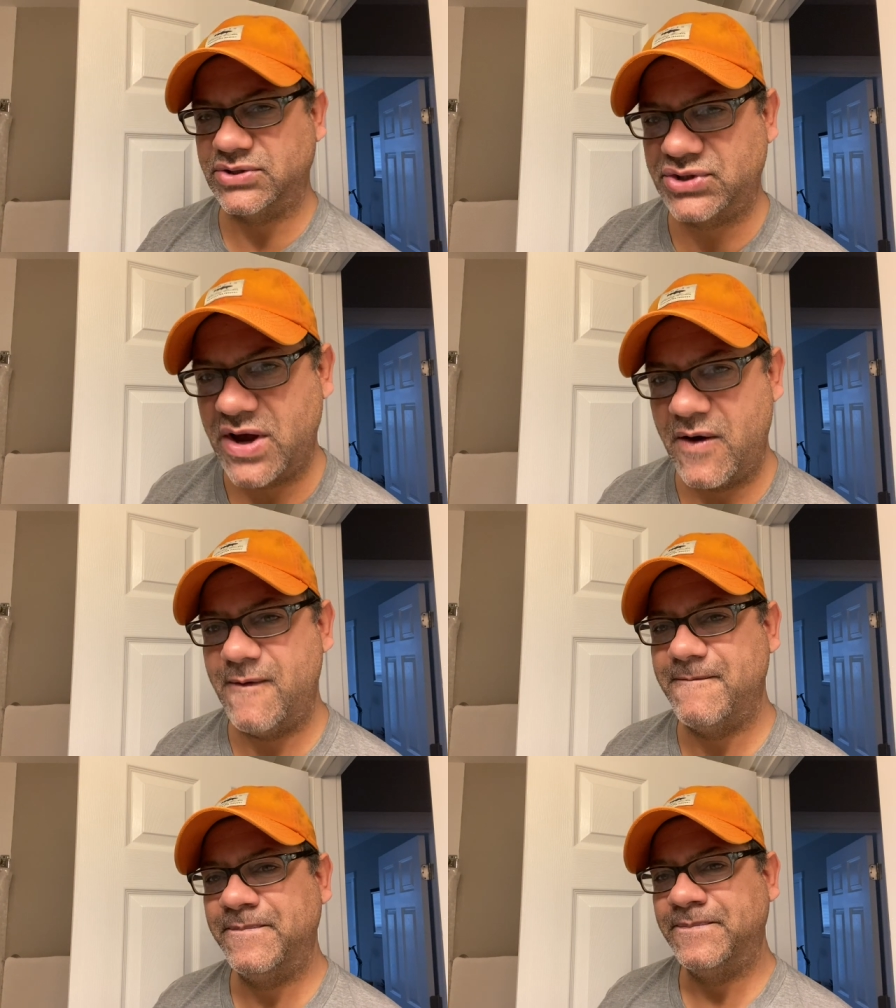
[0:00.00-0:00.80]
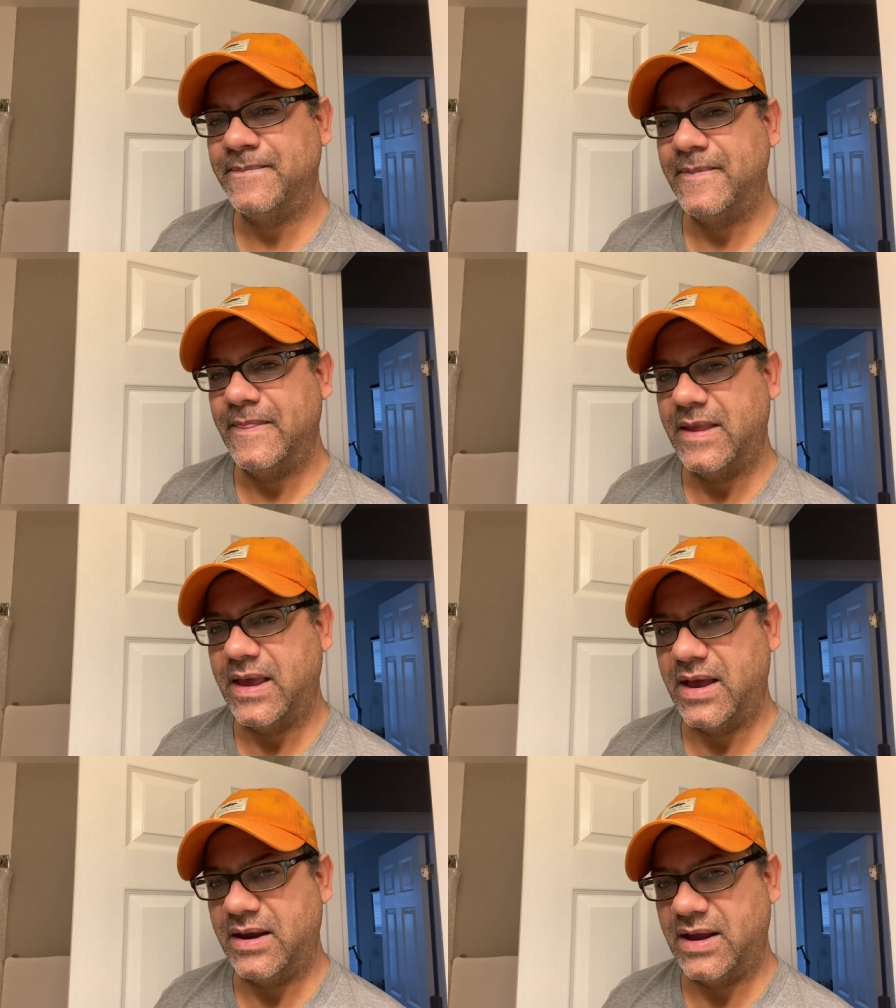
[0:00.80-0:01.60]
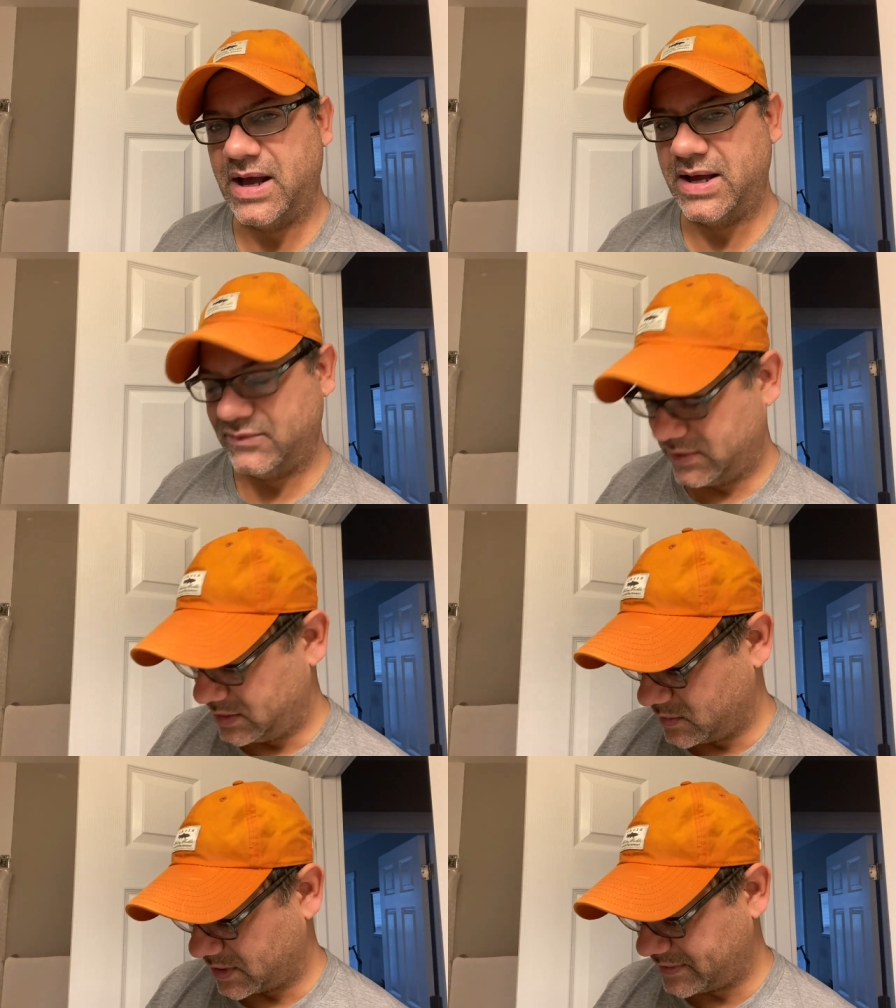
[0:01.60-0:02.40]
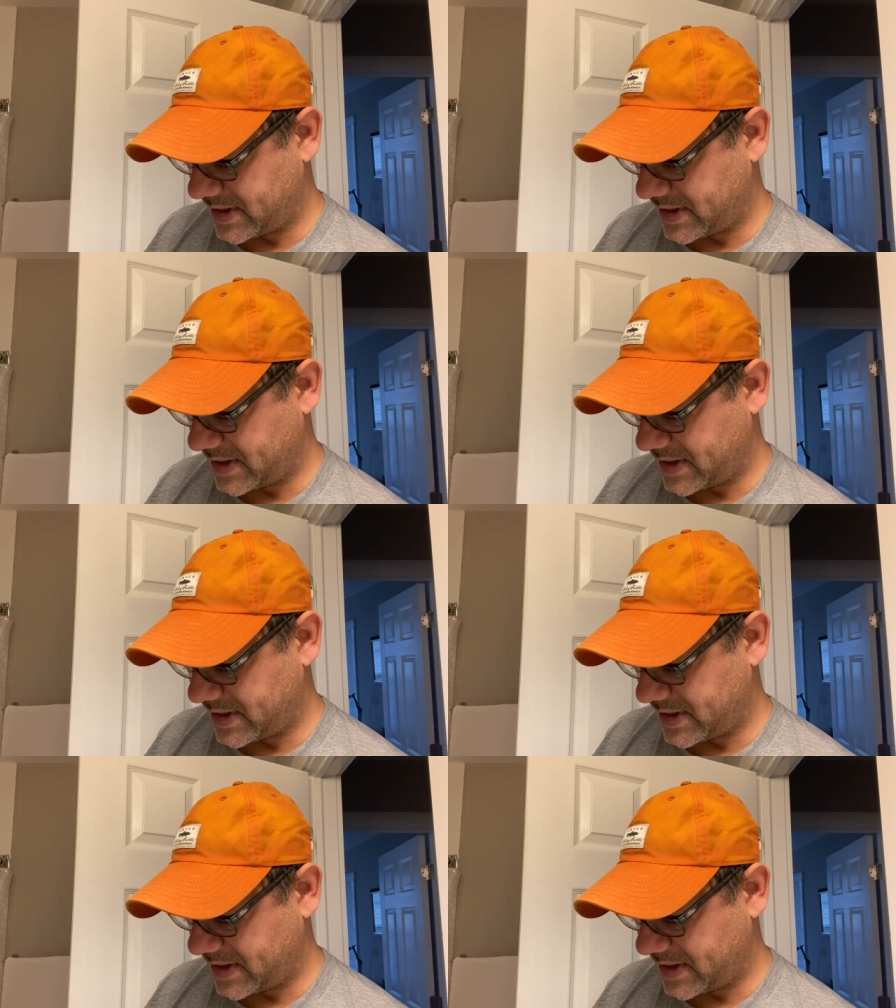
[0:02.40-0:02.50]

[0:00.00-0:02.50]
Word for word: the show and I really want to